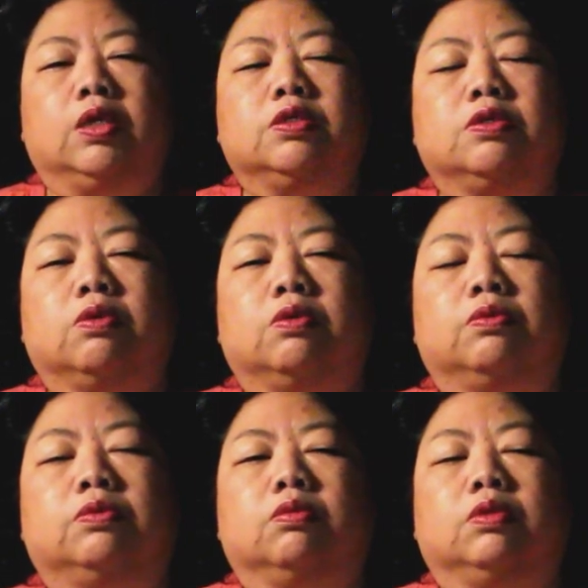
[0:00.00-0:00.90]
So
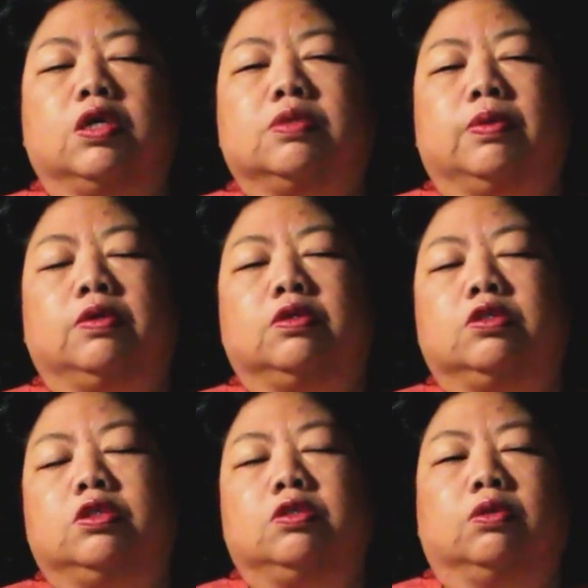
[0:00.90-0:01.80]
the husband to
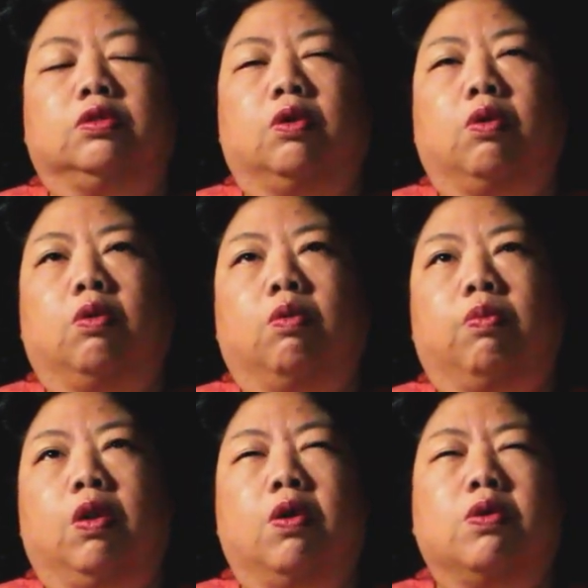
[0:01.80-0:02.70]
see your dog,
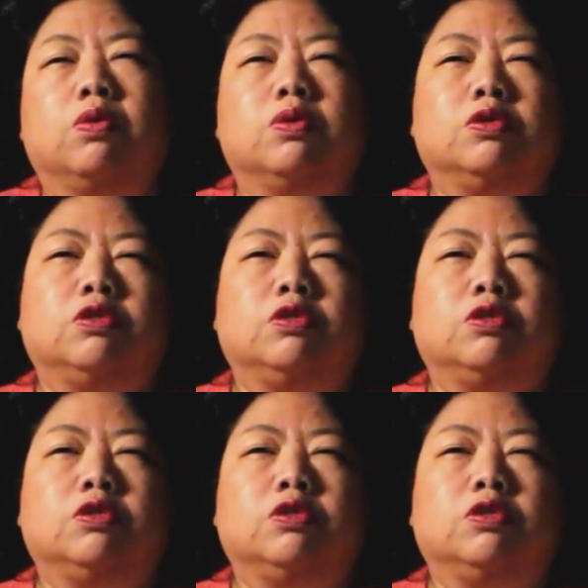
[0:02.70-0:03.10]
low.